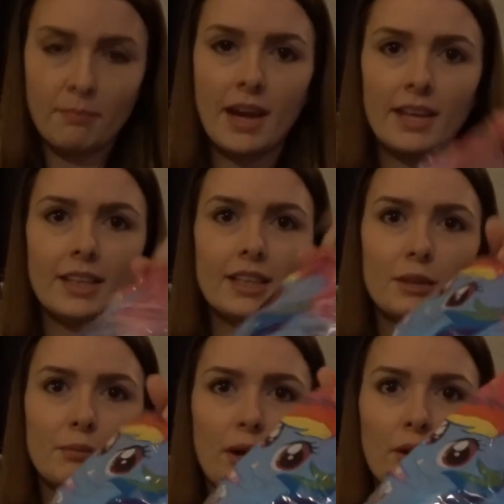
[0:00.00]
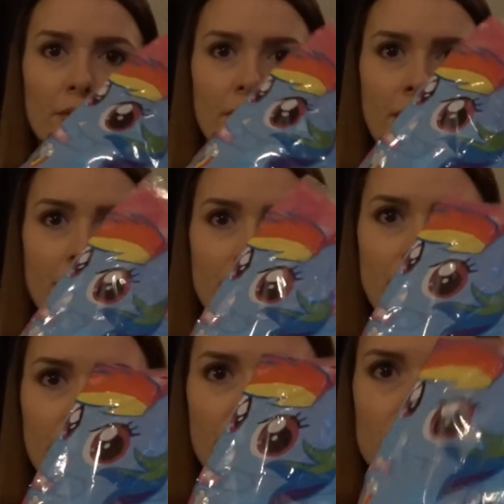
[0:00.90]
My Little Pony
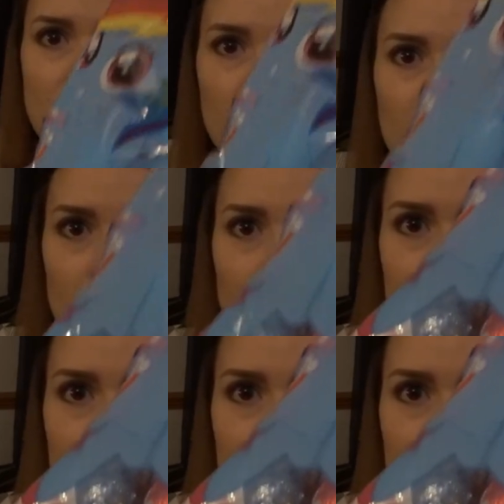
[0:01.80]
milk chocolate